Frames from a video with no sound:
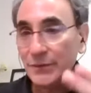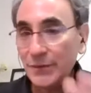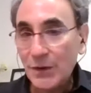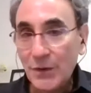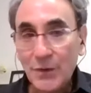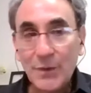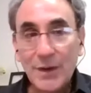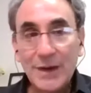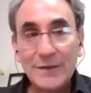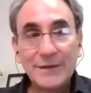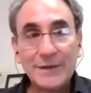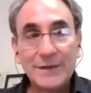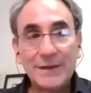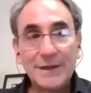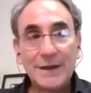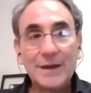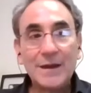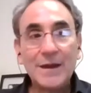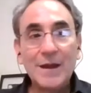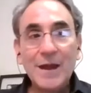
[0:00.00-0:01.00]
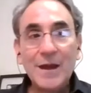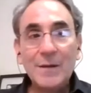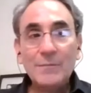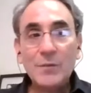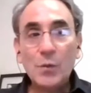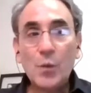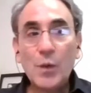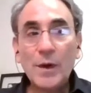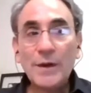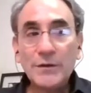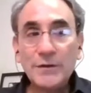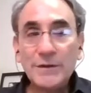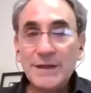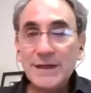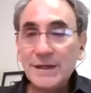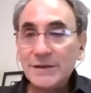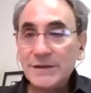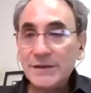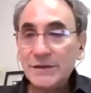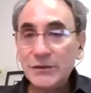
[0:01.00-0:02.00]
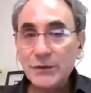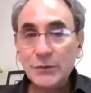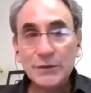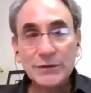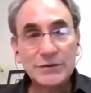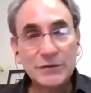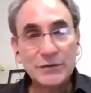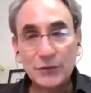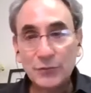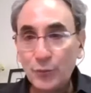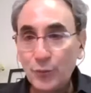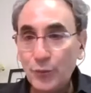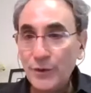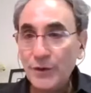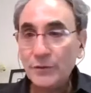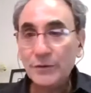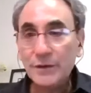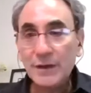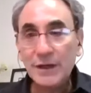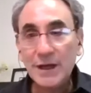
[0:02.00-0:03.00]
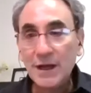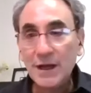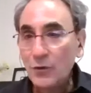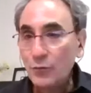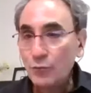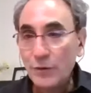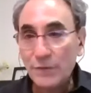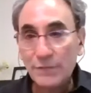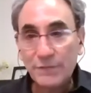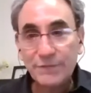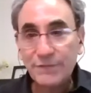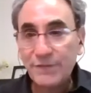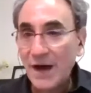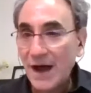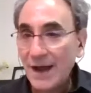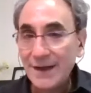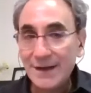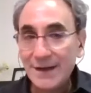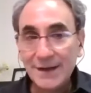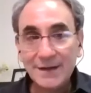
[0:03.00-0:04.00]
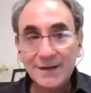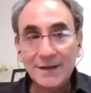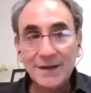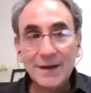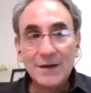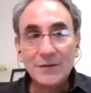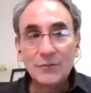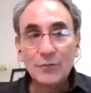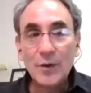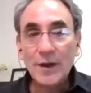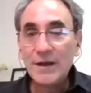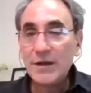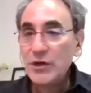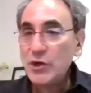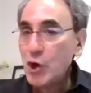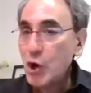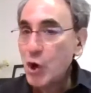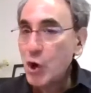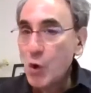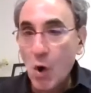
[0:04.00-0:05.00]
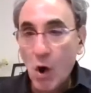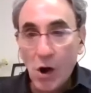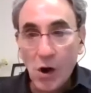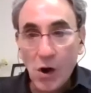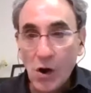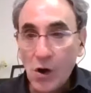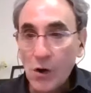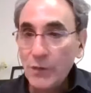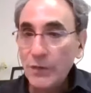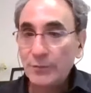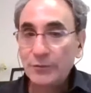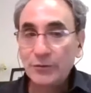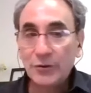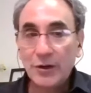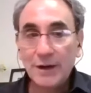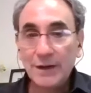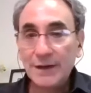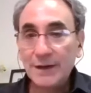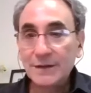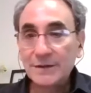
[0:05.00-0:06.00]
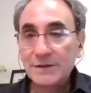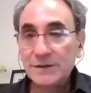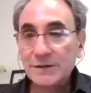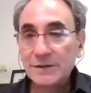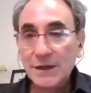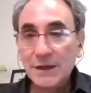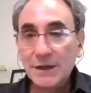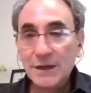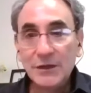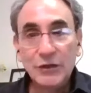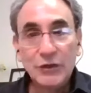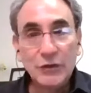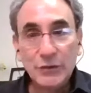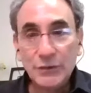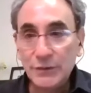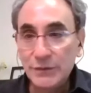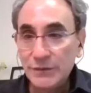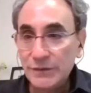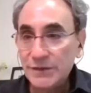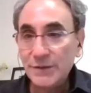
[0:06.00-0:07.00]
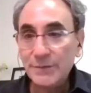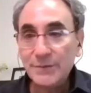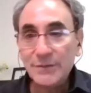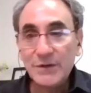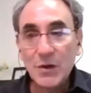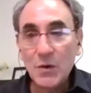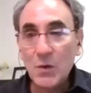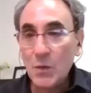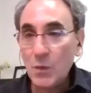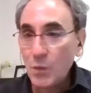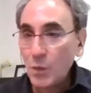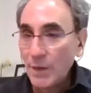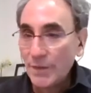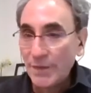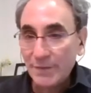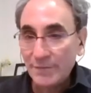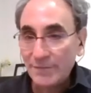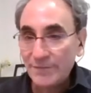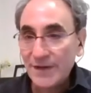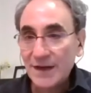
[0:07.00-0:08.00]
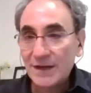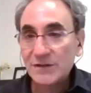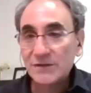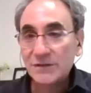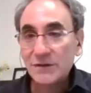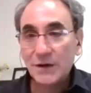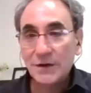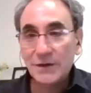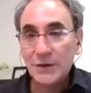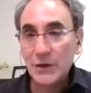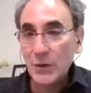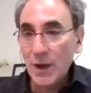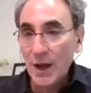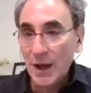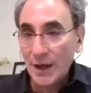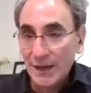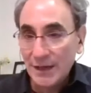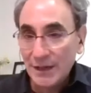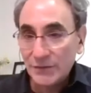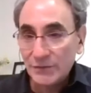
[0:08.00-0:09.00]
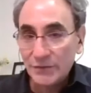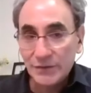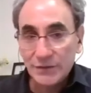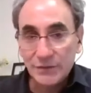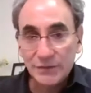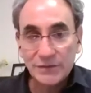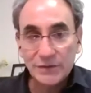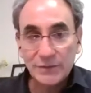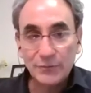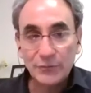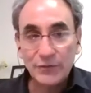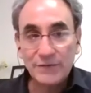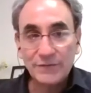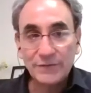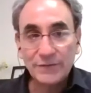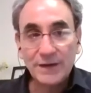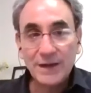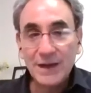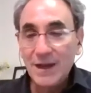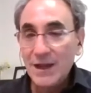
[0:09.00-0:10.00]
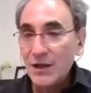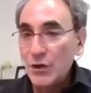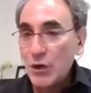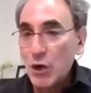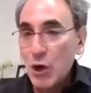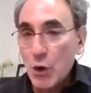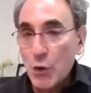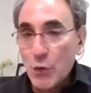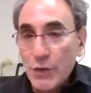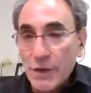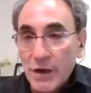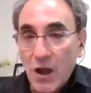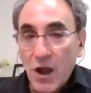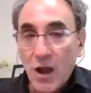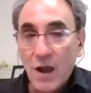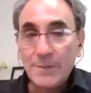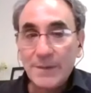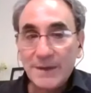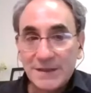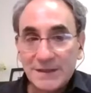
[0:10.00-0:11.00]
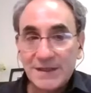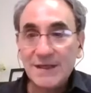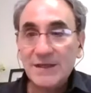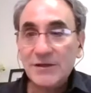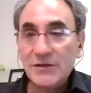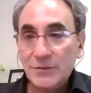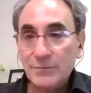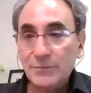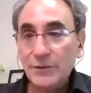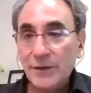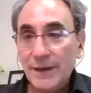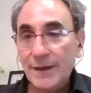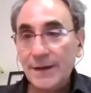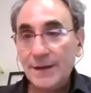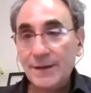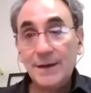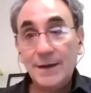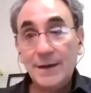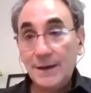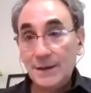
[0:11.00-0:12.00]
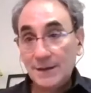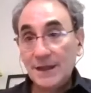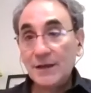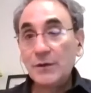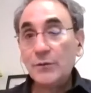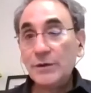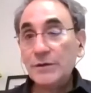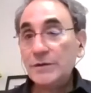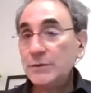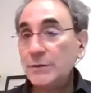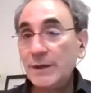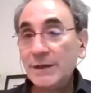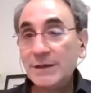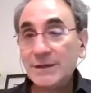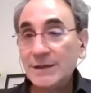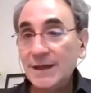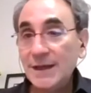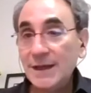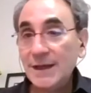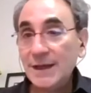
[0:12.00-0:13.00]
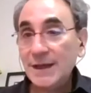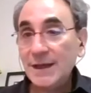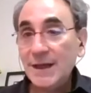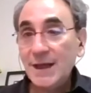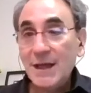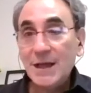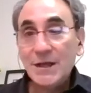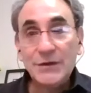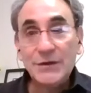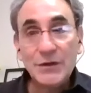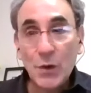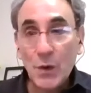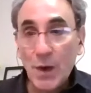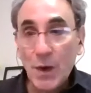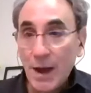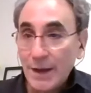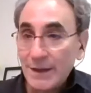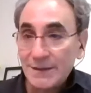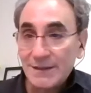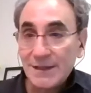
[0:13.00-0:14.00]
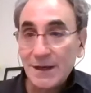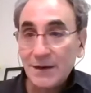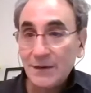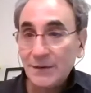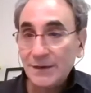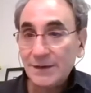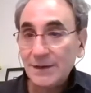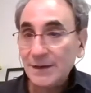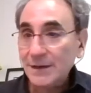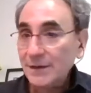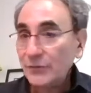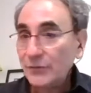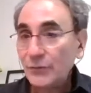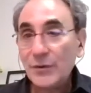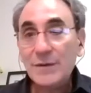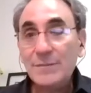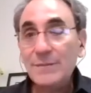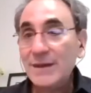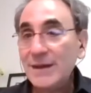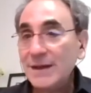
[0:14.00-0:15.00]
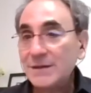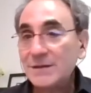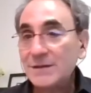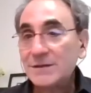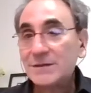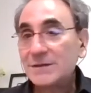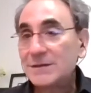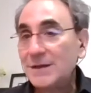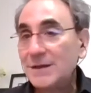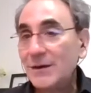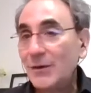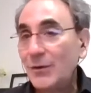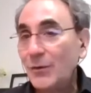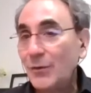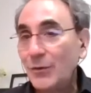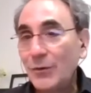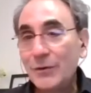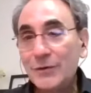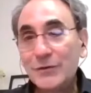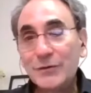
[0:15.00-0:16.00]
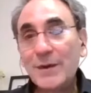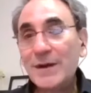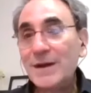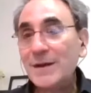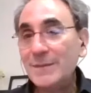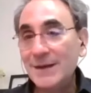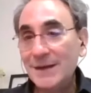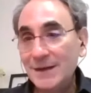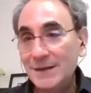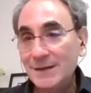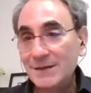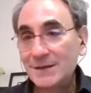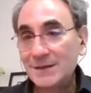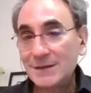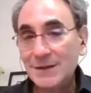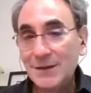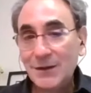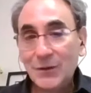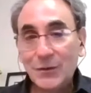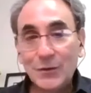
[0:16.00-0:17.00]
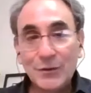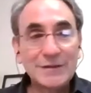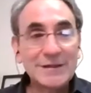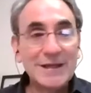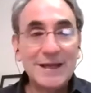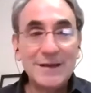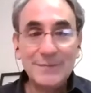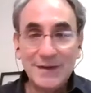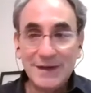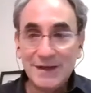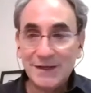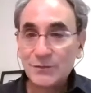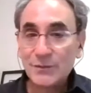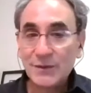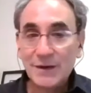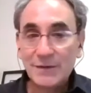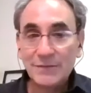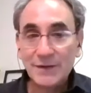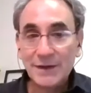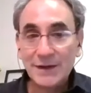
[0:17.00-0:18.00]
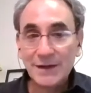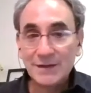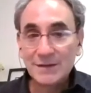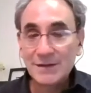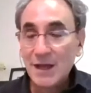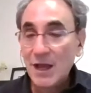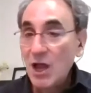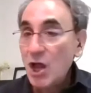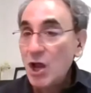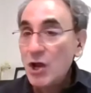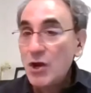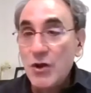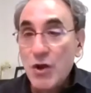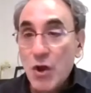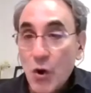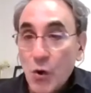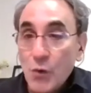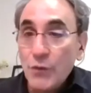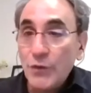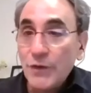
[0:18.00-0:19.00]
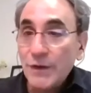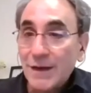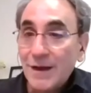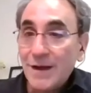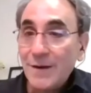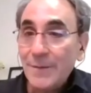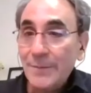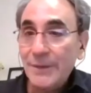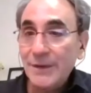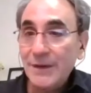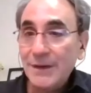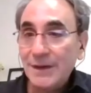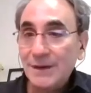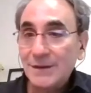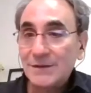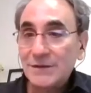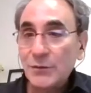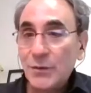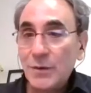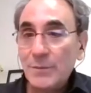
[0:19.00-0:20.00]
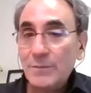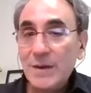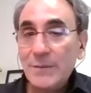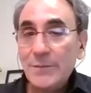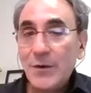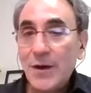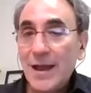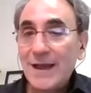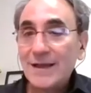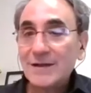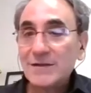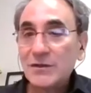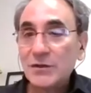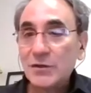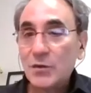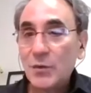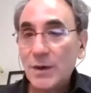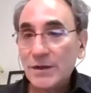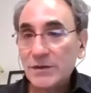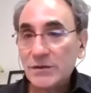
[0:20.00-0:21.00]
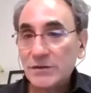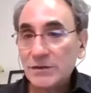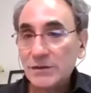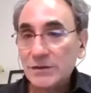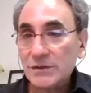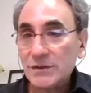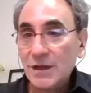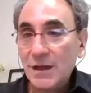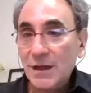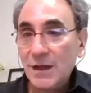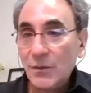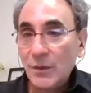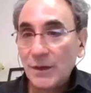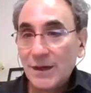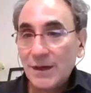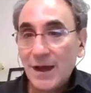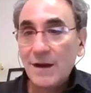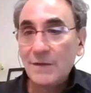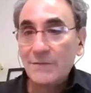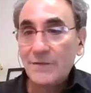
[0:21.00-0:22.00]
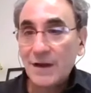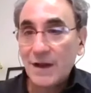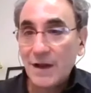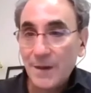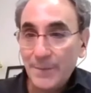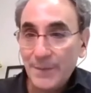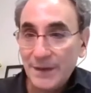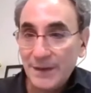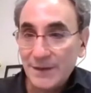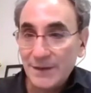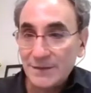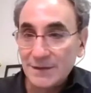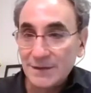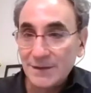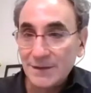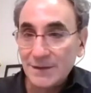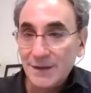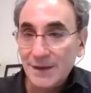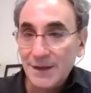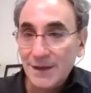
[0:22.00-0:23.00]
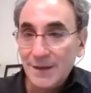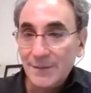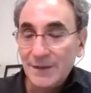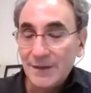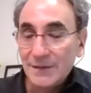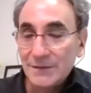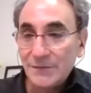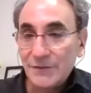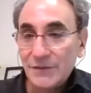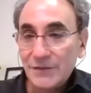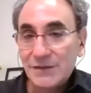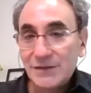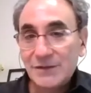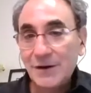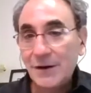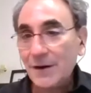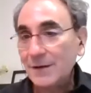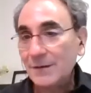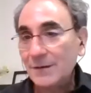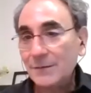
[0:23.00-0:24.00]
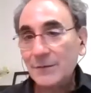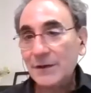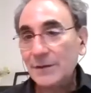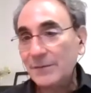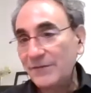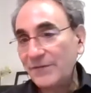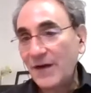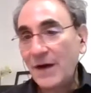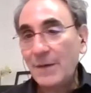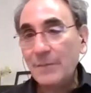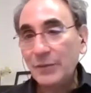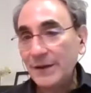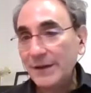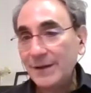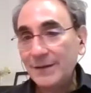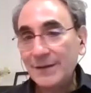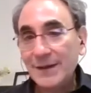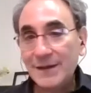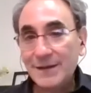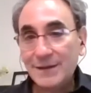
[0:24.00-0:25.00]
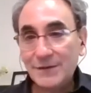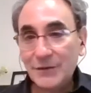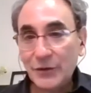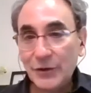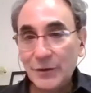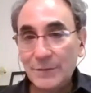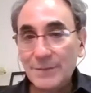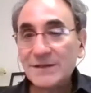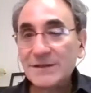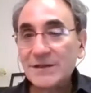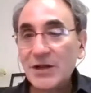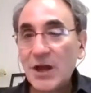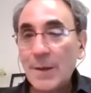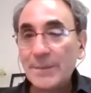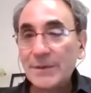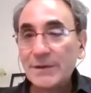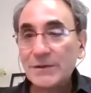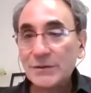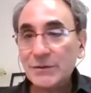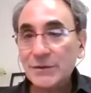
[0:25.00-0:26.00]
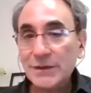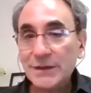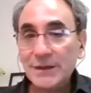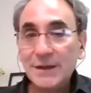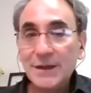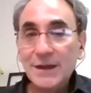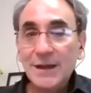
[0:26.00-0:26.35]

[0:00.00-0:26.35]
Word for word: know everything. But what you need to do is to really refine it, right? Know all the products, use them, know what the effects are, know how to introduce them briefly, know the compensation plan like we're doing today, know how to tell it in three minutes or twenty minutes or ten minutes, whatever it is. Know the company, so when people ask you questions, what kind of a company is it? Because if you start with fumbling, then you're going to miss an opportunity